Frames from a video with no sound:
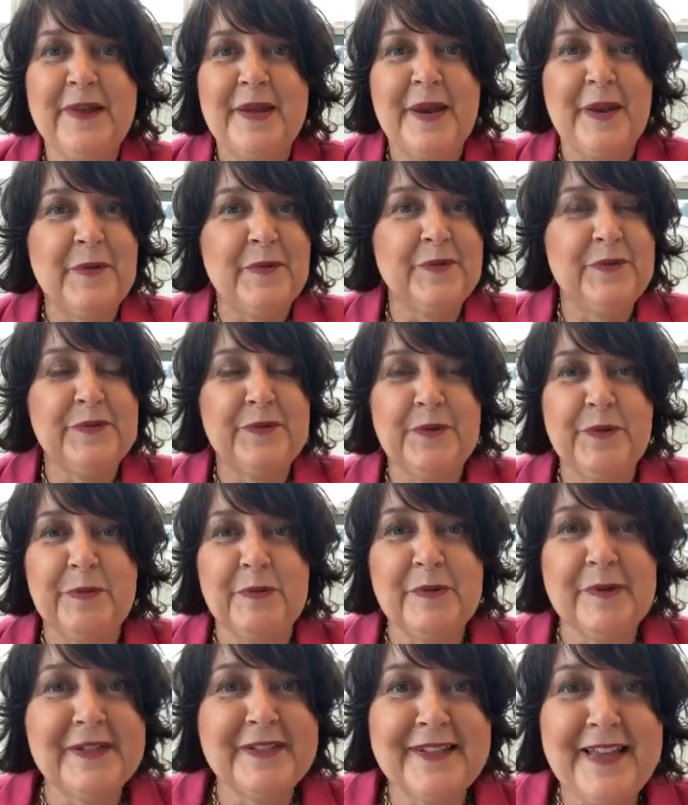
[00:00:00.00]
And I was
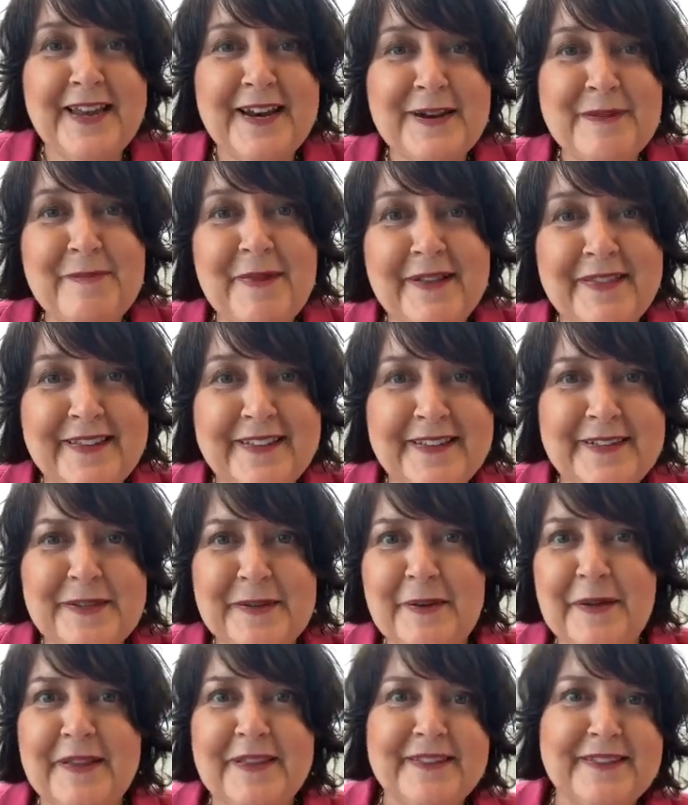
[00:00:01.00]
super excited about this,
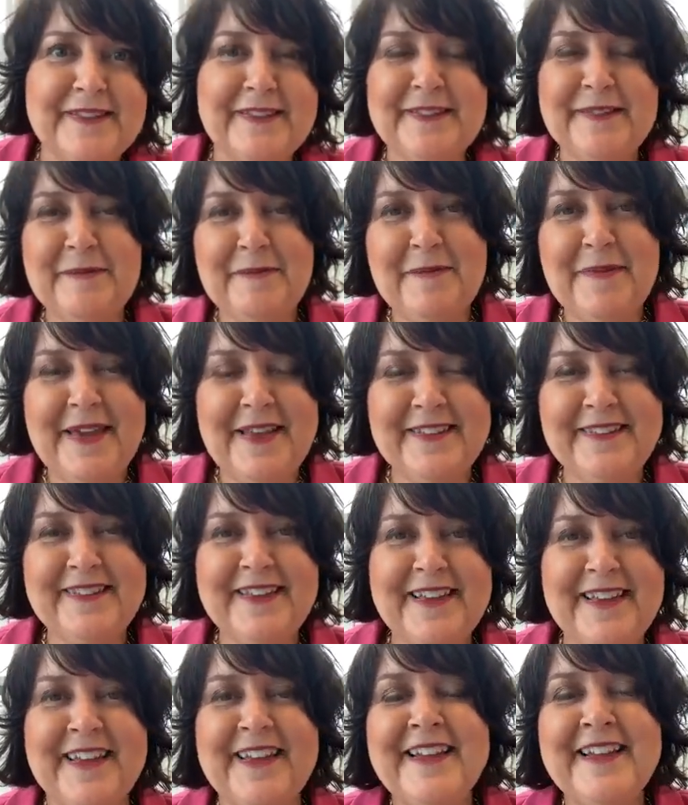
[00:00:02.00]
going, this is
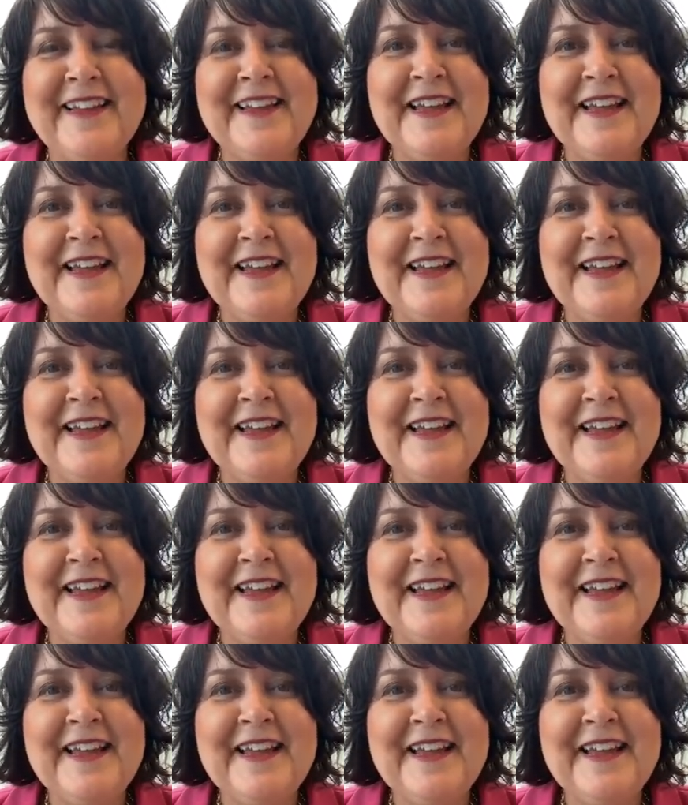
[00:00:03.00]
amazing.